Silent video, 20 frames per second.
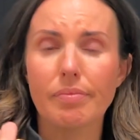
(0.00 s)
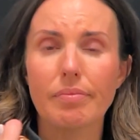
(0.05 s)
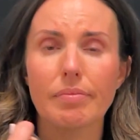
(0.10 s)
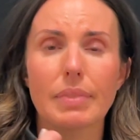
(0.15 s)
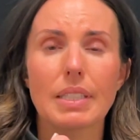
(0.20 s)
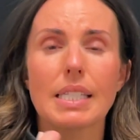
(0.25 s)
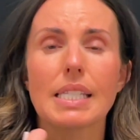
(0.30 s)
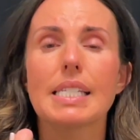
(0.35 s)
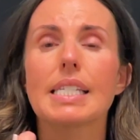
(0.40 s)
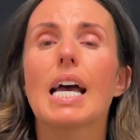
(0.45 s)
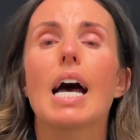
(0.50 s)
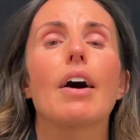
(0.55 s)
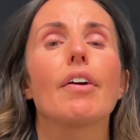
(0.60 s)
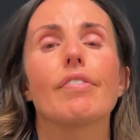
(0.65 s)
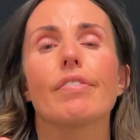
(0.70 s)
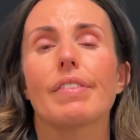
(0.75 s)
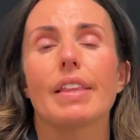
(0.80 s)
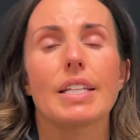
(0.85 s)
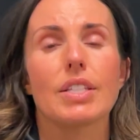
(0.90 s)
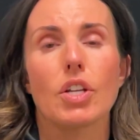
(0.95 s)
stuff
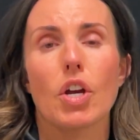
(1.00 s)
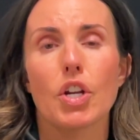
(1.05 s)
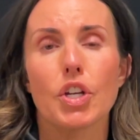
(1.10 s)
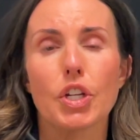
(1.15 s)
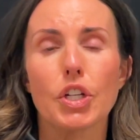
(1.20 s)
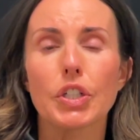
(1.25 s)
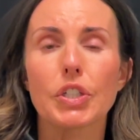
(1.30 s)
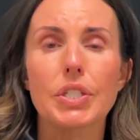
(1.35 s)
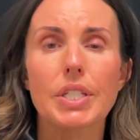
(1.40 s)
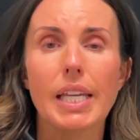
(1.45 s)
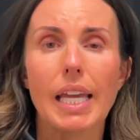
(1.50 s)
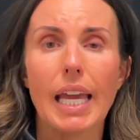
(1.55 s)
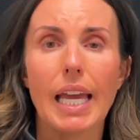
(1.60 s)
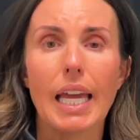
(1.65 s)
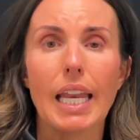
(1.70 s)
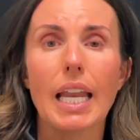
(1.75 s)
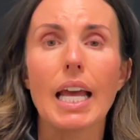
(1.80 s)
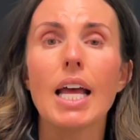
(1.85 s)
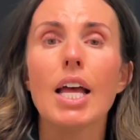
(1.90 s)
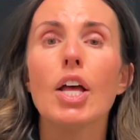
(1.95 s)
that's on your
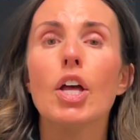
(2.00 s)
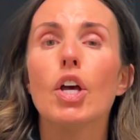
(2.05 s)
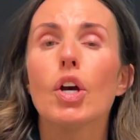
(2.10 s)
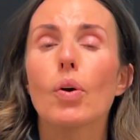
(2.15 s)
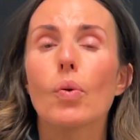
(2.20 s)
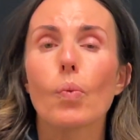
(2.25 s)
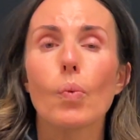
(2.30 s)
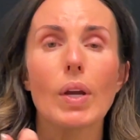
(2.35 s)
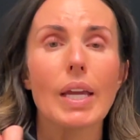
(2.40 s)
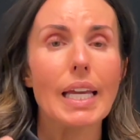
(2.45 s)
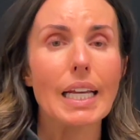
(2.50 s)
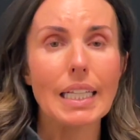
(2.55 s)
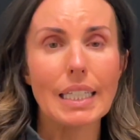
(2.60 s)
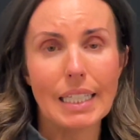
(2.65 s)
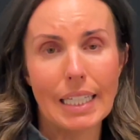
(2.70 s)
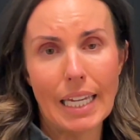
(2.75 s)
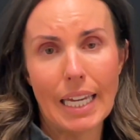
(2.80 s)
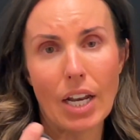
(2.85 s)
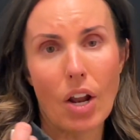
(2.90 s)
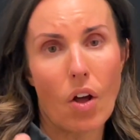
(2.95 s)
skin. We
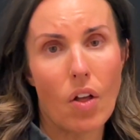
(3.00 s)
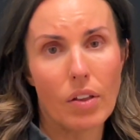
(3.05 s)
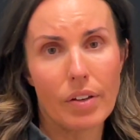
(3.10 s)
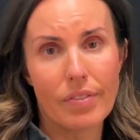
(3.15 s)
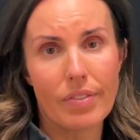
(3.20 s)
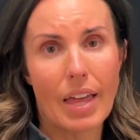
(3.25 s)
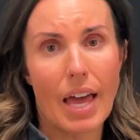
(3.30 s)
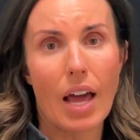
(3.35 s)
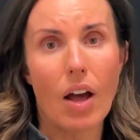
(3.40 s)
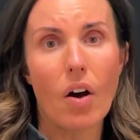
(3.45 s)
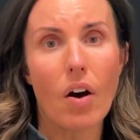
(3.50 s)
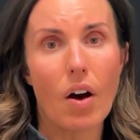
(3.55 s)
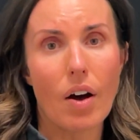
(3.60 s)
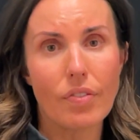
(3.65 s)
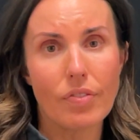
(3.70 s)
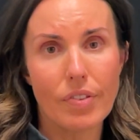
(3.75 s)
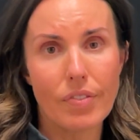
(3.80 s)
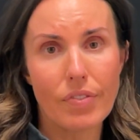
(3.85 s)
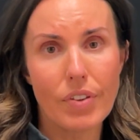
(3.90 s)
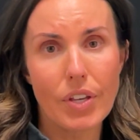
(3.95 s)
clean all of that
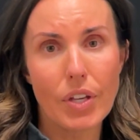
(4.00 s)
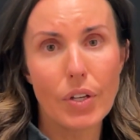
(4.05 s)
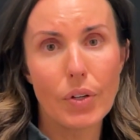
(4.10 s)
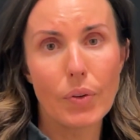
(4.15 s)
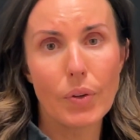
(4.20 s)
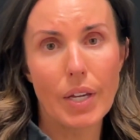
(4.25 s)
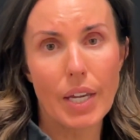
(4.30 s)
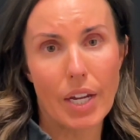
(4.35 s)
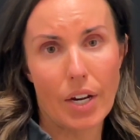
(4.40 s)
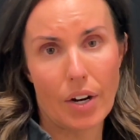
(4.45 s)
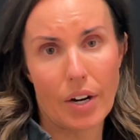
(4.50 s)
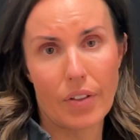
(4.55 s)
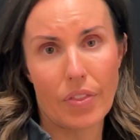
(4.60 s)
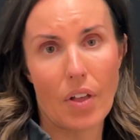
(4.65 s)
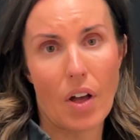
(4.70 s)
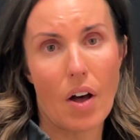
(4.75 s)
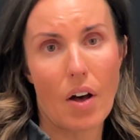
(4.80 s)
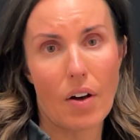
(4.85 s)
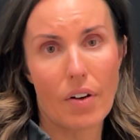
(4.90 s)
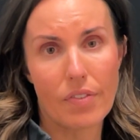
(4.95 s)
off of you here in the
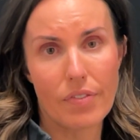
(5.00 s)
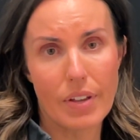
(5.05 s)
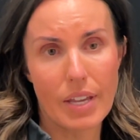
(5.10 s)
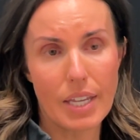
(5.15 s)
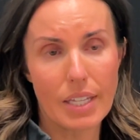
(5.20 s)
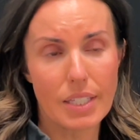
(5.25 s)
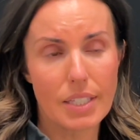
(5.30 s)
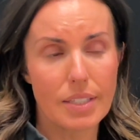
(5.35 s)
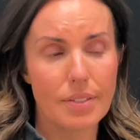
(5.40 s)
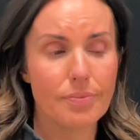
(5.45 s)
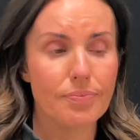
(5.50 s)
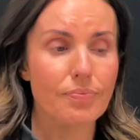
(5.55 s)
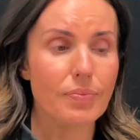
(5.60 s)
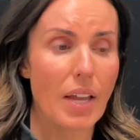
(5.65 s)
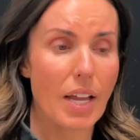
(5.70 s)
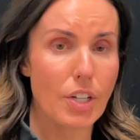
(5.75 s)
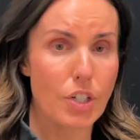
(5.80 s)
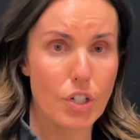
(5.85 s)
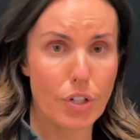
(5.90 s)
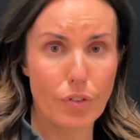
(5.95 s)
office
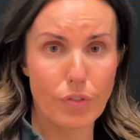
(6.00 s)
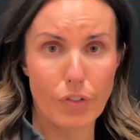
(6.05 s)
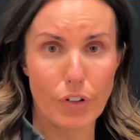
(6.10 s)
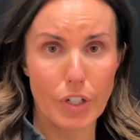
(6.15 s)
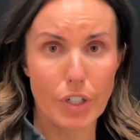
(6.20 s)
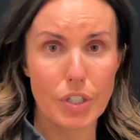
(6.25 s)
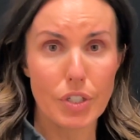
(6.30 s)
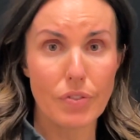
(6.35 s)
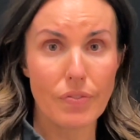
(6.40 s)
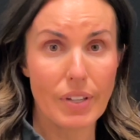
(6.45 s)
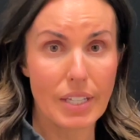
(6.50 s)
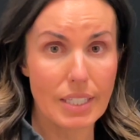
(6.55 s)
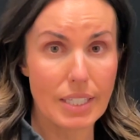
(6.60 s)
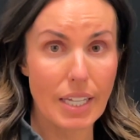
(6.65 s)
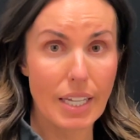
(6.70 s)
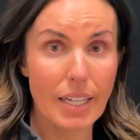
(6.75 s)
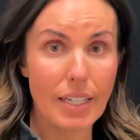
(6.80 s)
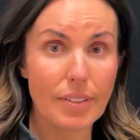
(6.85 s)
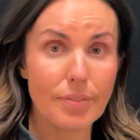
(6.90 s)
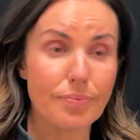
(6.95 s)
at your first
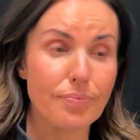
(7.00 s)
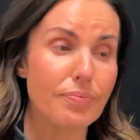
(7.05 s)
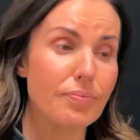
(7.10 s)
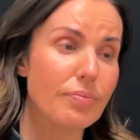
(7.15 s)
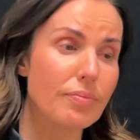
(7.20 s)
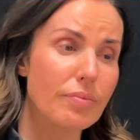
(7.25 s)
visit.